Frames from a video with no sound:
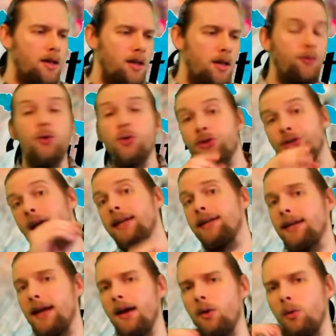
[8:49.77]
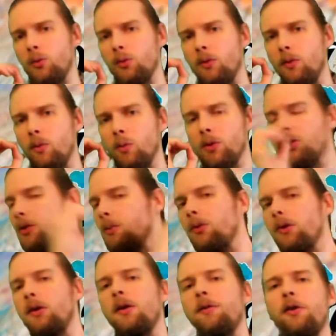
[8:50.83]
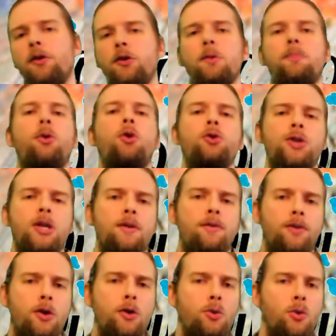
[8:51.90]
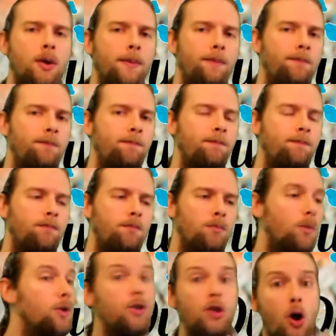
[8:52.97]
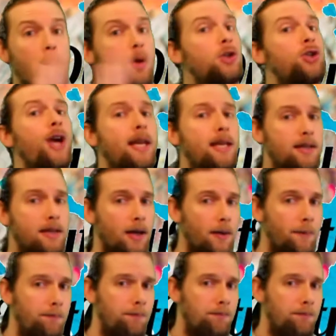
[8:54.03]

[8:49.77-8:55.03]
if you sat down with someone of an opposing view, with no agenda.